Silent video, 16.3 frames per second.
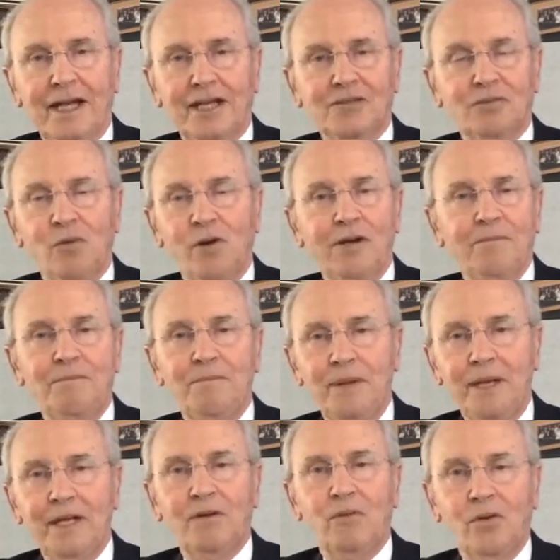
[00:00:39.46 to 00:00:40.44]
And it's one
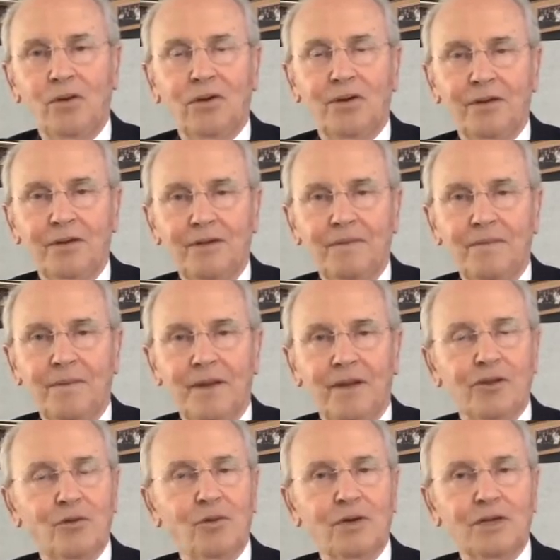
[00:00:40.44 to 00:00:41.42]
big word.
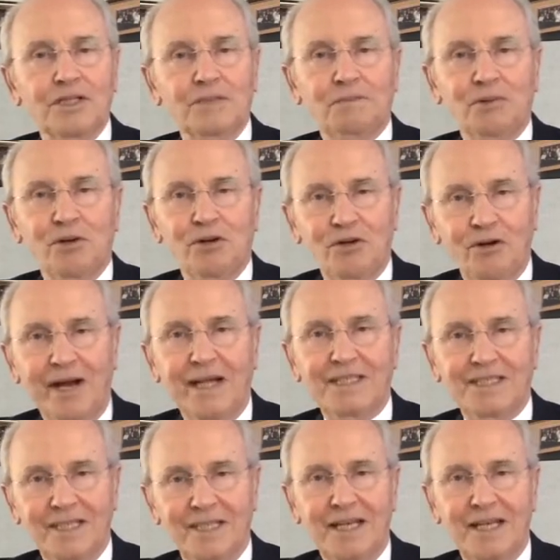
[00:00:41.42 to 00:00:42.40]
The word is
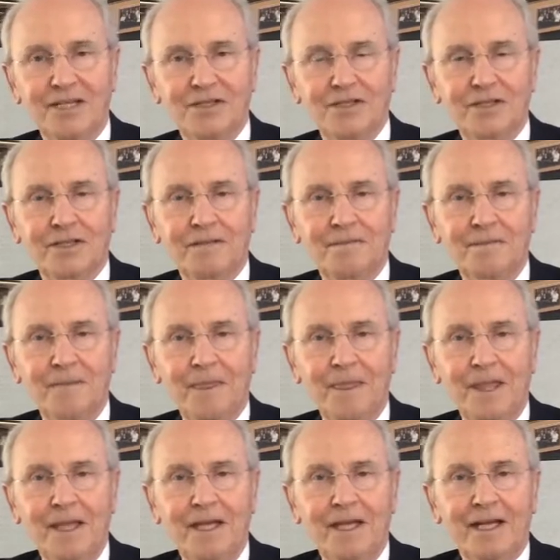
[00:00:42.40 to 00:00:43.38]
procrastination.
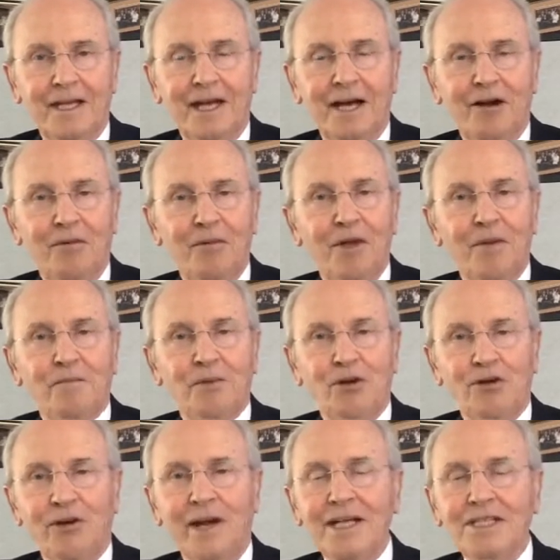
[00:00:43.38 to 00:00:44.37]
Now,
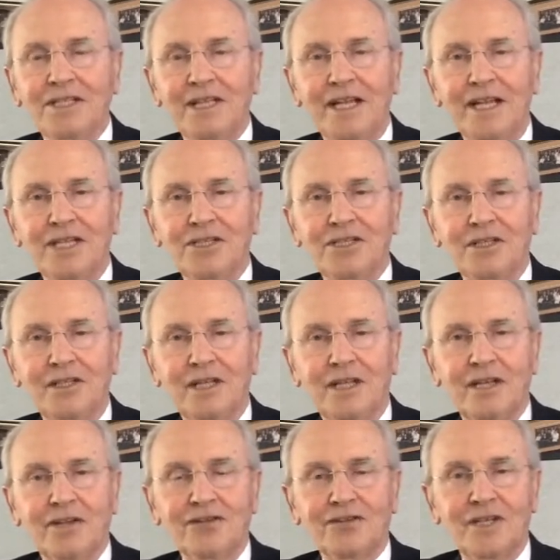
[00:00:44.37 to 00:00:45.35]
procrastination
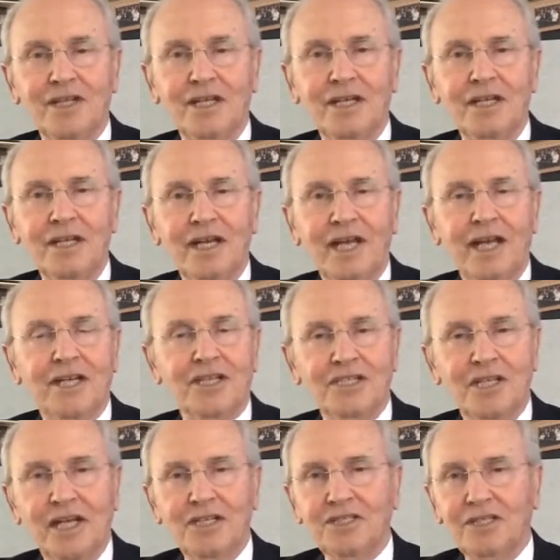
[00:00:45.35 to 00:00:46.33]
is the
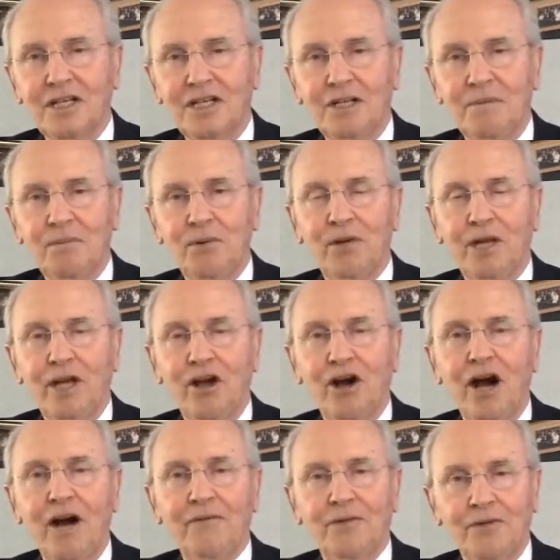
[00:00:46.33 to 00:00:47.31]
intentionally putting
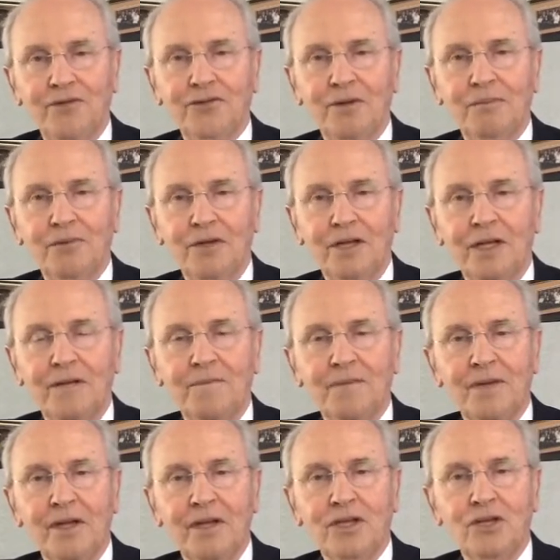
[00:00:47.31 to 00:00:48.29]
off of something
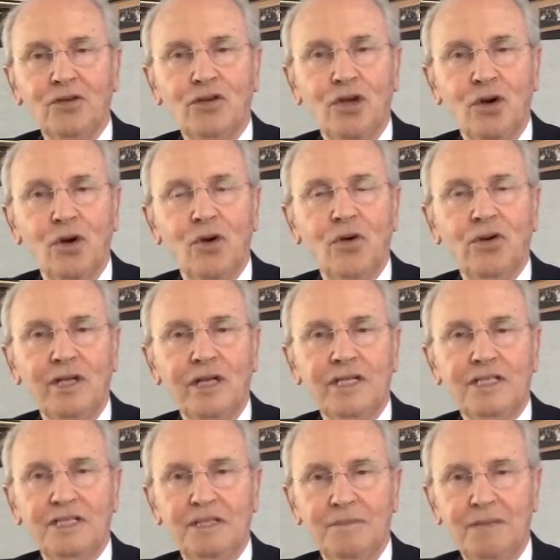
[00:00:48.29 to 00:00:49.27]
you know
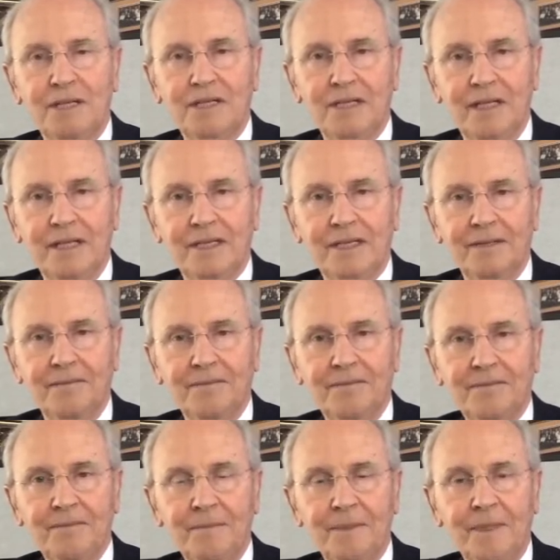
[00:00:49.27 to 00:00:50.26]
needs to be done.
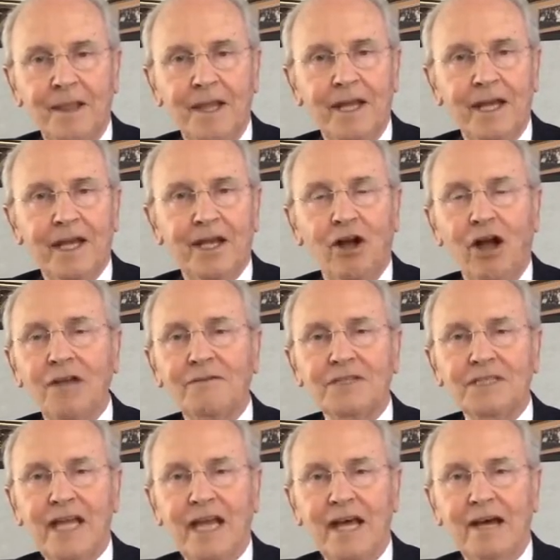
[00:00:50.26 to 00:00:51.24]
And all of
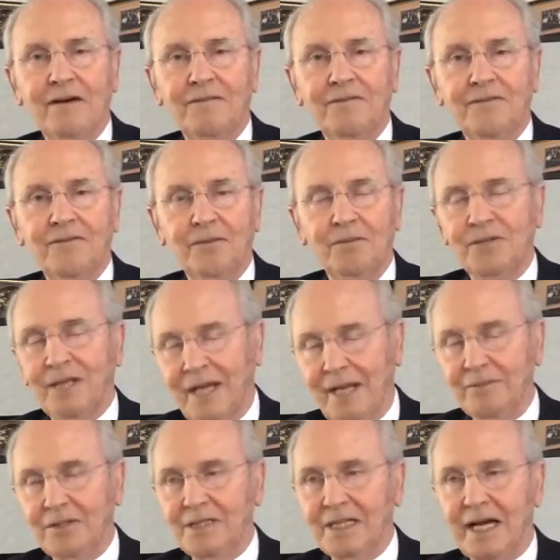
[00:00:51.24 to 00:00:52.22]
us have, from
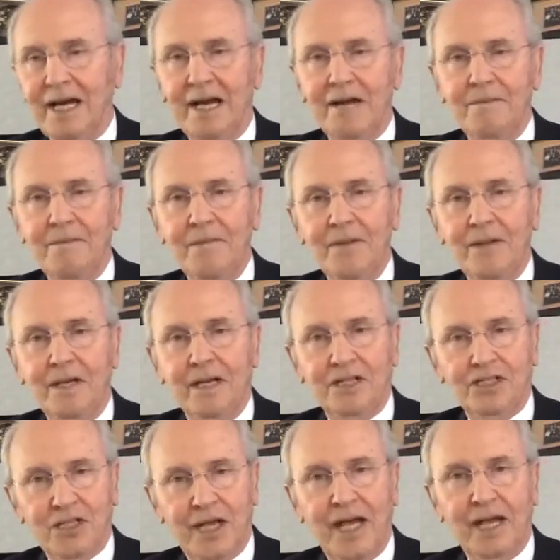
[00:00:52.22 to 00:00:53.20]
time to time,
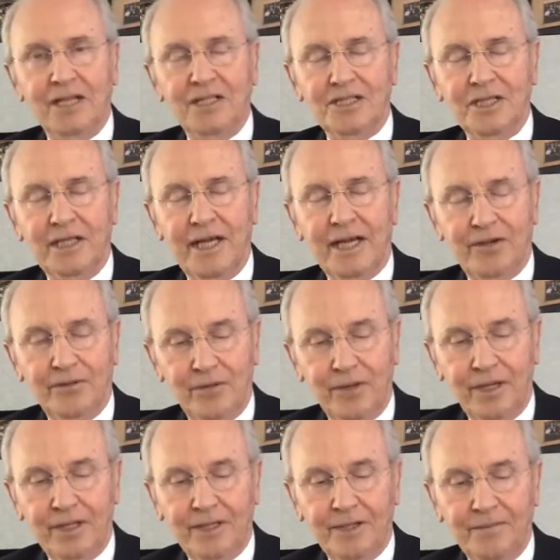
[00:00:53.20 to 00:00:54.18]
a challenge in that
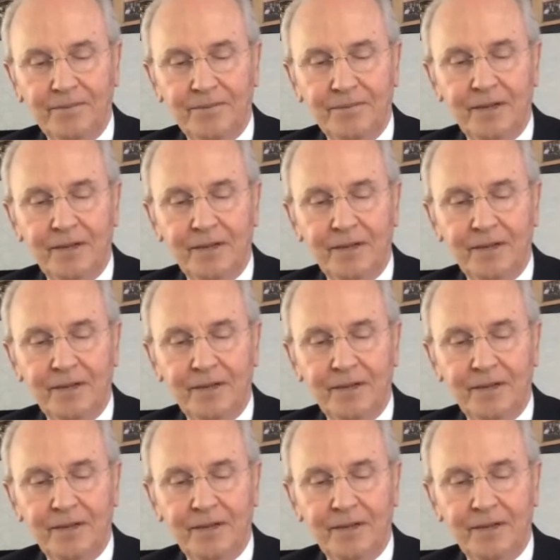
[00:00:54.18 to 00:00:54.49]
arena.